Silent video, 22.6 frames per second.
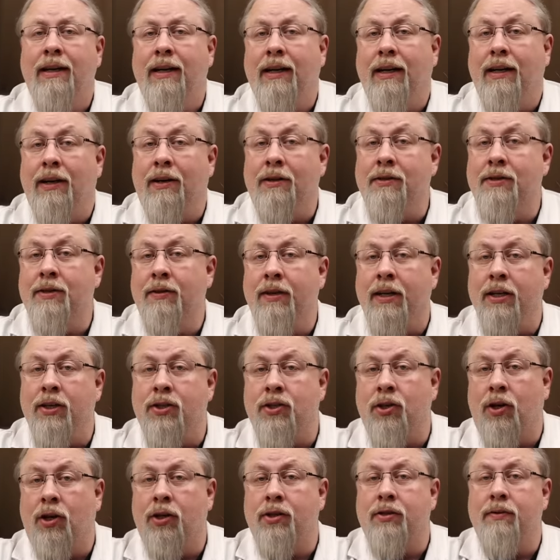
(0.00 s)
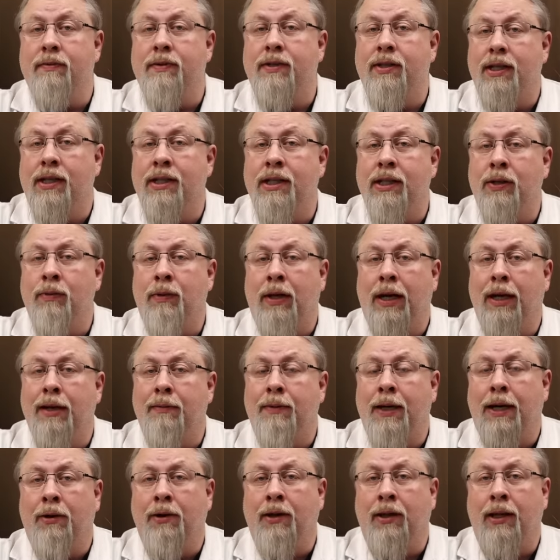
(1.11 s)
It also can charge from 60 watt
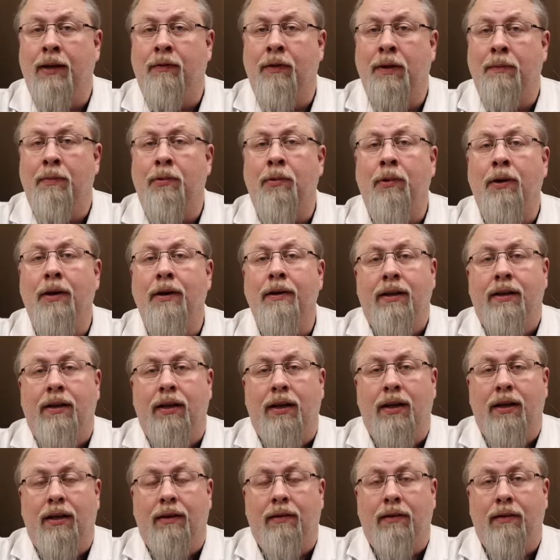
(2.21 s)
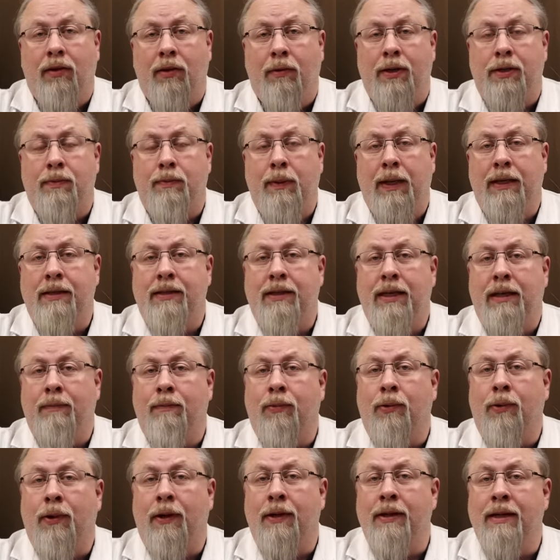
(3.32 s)
power delivery port. The USB-C
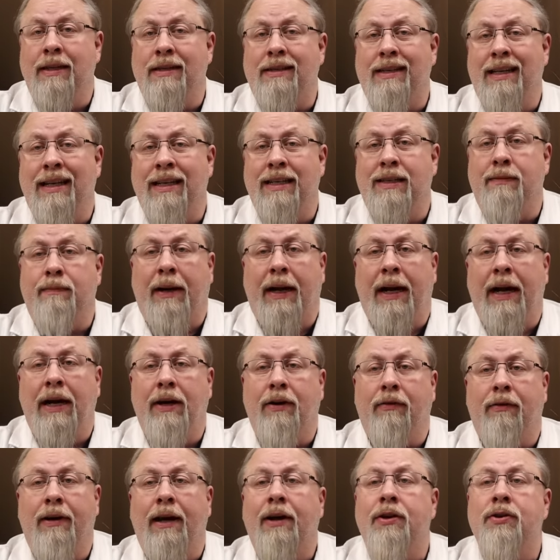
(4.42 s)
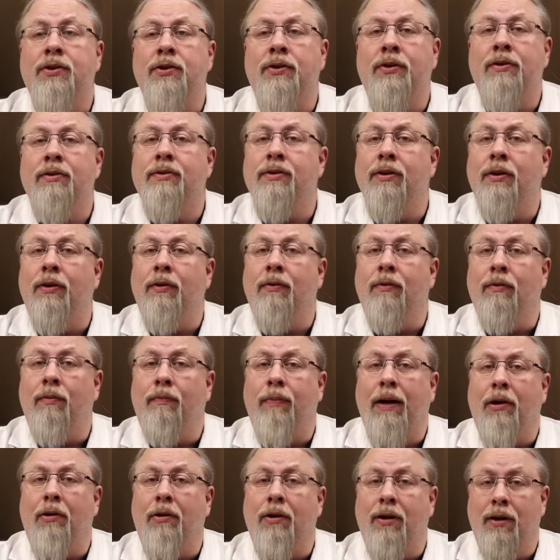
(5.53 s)
port on this is bidirectional, so
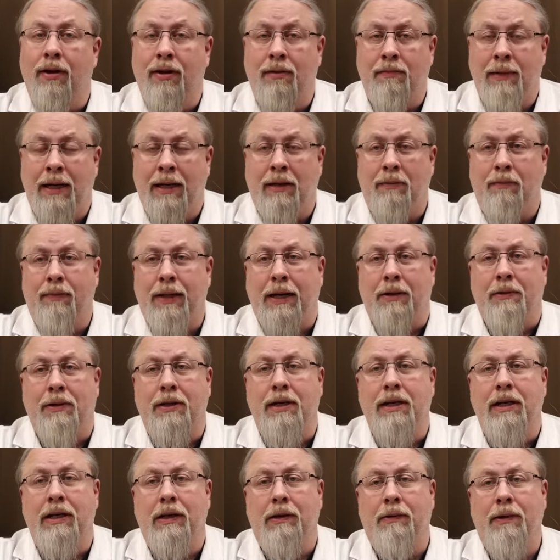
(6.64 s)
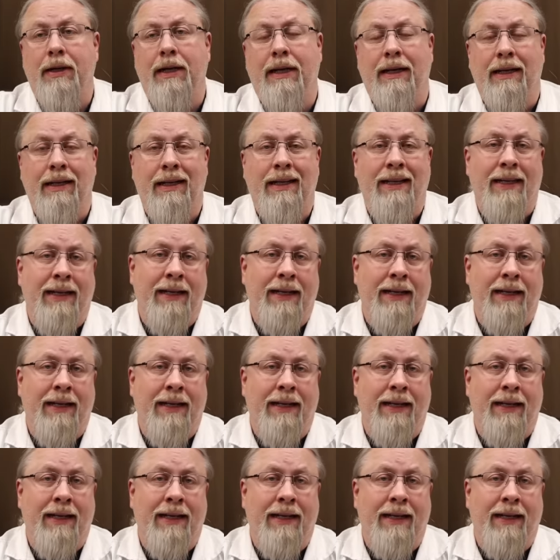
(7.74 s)
power can come out, power can go in.